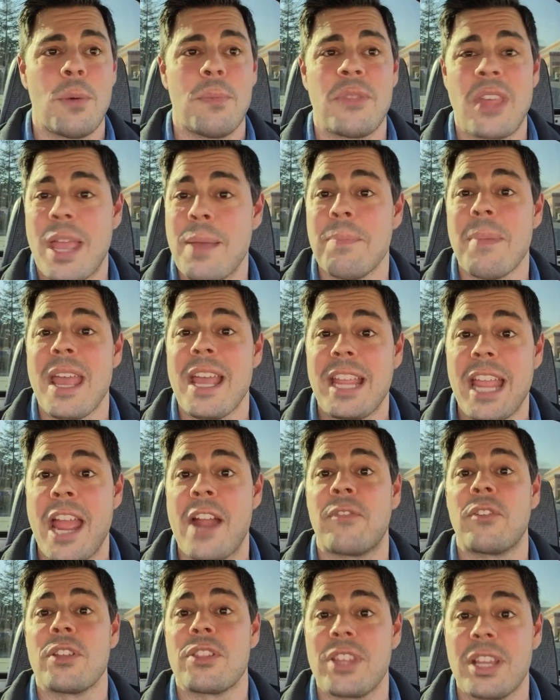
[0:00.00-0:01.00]
They make
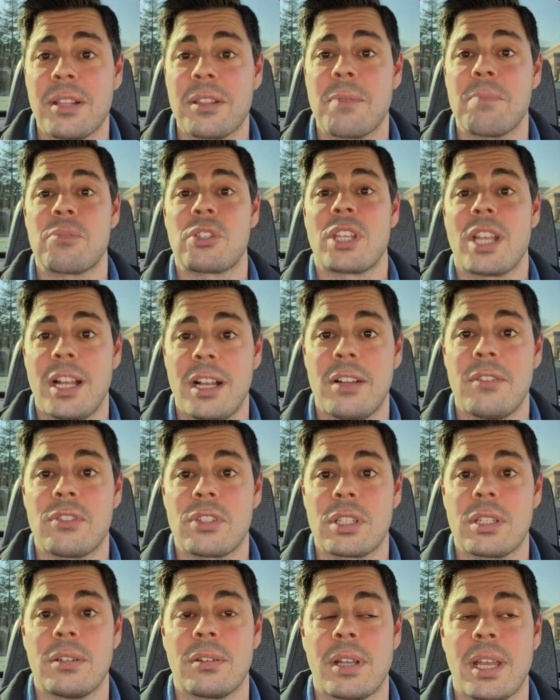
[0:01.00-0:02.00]
everything
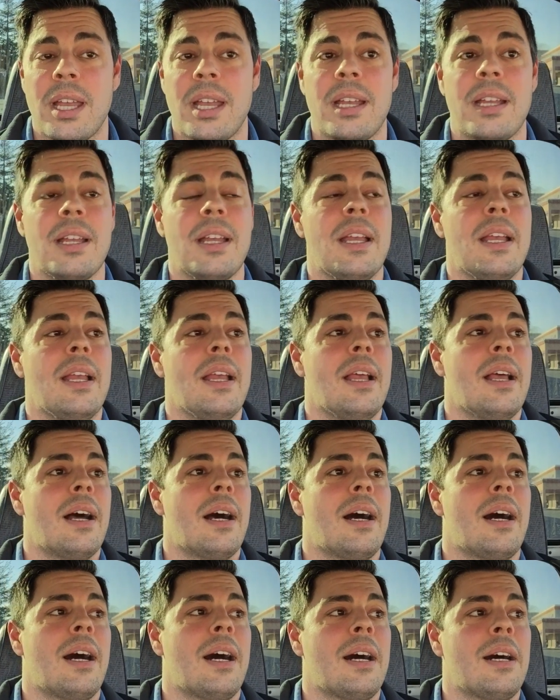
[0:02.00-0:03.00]
themselves, okay?
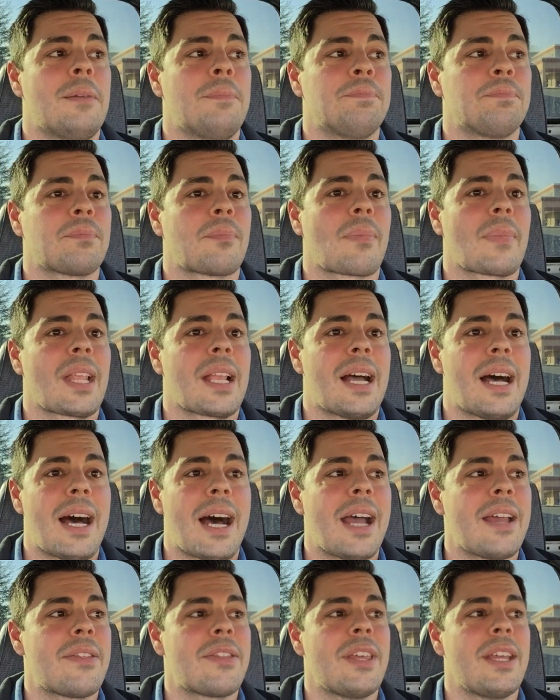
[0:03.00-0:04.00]

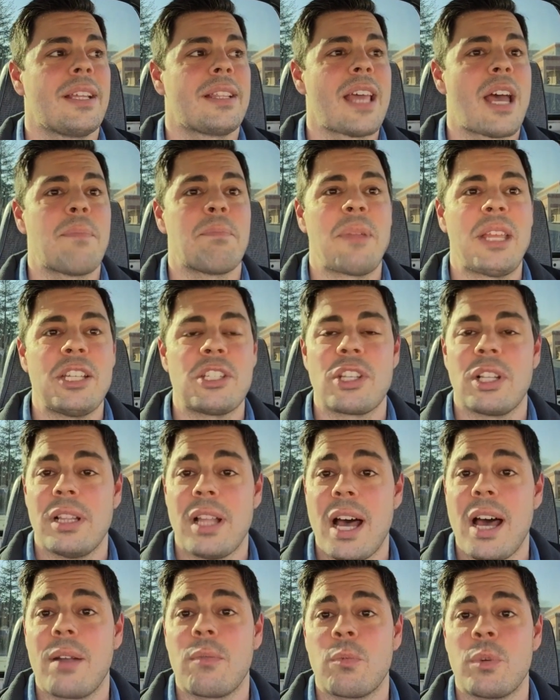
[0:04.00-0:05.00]
I think that means a
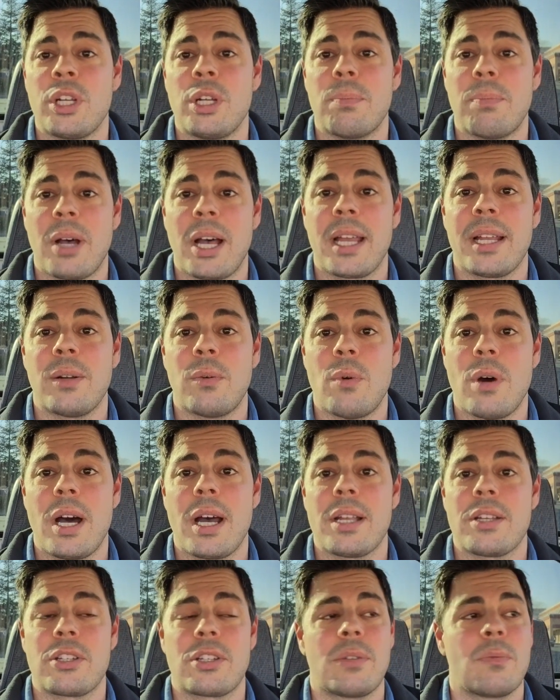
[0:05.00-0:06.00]
lot when you're buying a
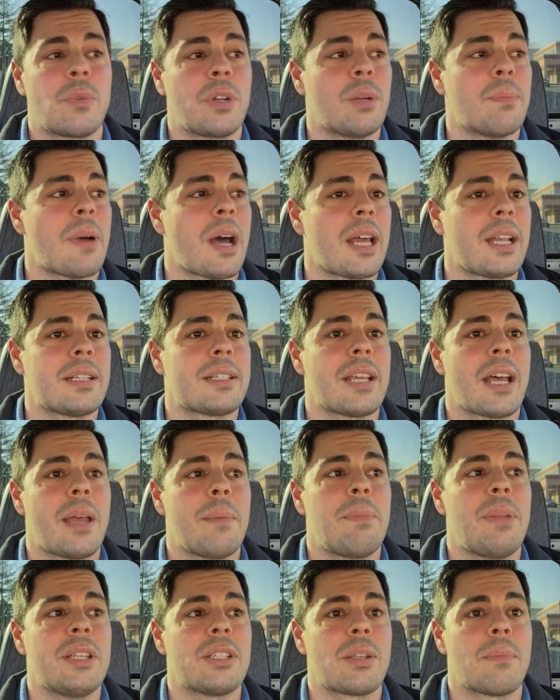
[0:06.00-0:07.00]
watch. When you're buying a
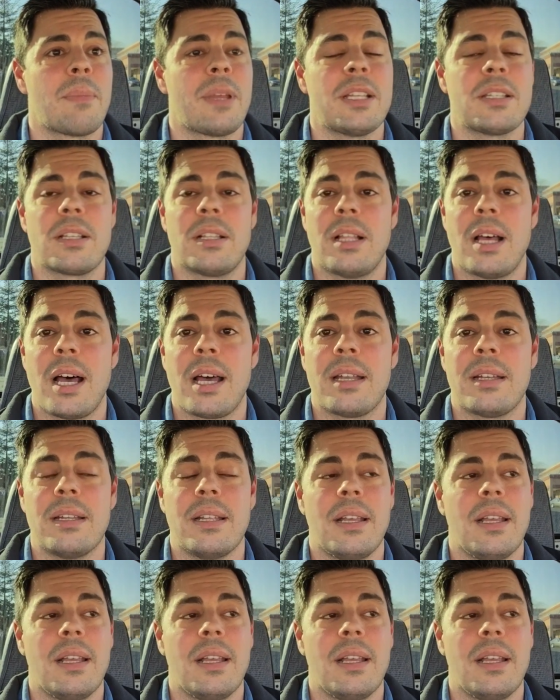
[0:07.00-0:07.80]
timepiece, it means a lot.